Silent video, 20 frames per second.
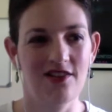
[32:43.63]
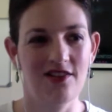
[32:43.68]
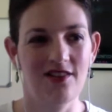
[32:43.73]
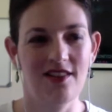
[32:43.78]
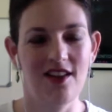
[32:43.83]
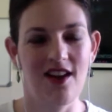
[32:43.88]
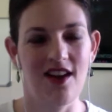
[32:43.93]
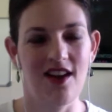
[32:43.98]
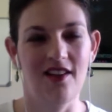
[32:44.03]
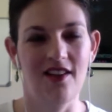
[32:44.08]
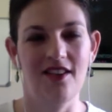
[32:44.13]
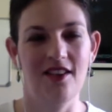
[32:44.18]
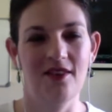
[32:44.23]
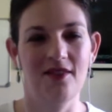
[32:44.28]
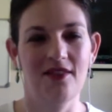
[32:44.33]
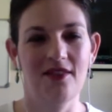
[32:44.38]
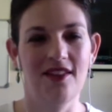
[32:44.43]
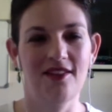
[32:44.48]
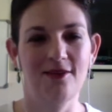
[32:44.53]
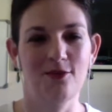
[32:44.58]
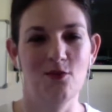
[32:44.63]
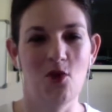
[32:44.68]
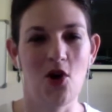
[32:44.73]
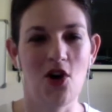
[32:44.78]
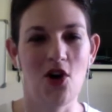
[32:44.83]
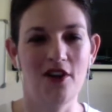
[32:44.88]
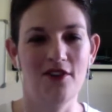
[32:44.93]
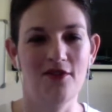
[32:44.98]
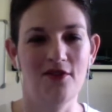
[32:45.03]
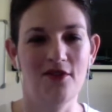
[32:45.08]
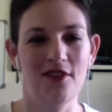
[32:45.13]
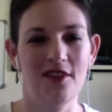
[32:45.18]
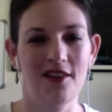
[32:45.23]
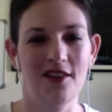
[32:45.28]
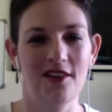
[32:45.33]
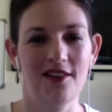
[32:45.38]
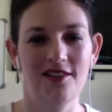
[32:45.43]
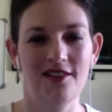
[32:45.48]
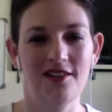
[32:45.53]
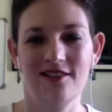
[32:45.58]
that's part of
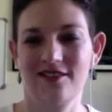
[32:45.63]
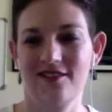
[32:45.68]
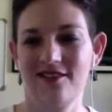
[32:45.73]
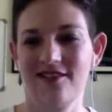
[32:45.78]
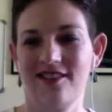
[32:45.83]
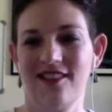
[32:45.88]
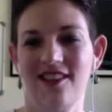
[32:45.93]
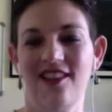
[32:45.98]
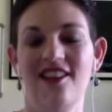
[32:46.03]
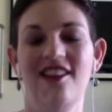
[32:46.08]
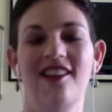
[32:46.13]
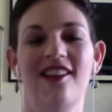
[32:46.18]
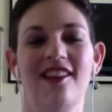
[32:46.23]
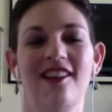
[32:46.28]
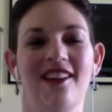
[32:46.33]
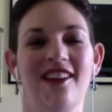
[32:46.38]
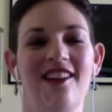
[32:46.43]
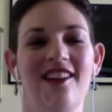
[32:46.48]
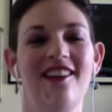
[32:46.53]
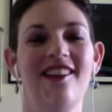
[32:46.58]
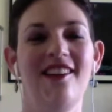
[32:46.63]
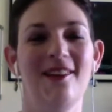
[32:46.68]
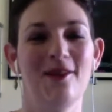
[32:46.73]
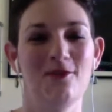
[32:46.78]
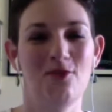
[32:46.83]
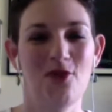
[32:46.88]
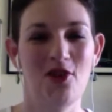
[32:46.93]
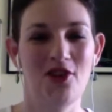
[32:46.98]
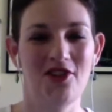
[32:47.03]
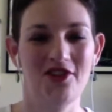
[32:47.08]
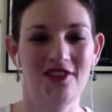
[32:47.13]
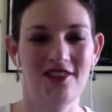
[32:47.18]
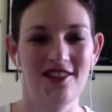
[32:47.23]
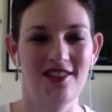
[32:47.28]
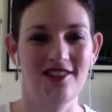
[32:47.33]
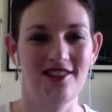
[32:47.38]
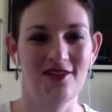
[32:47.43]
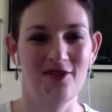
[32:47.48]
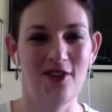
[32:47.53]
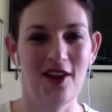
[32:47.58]
the healing
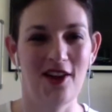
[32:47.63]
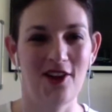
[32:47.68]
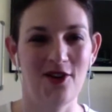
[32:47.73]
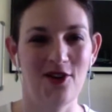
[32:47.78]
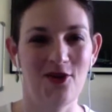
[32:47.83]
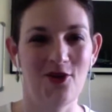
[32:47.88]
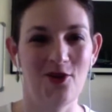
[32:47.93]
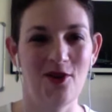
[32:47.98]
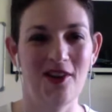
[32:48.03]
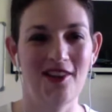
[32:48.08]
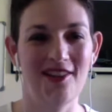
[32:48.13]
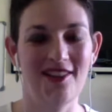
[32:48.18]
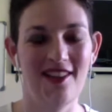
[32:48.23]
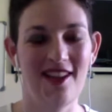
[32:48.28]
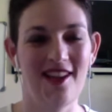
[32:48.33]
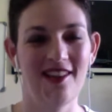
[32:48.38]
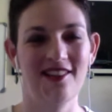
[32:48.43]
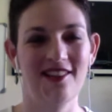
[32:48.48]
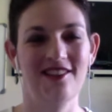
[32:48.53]
process, if I can call it that.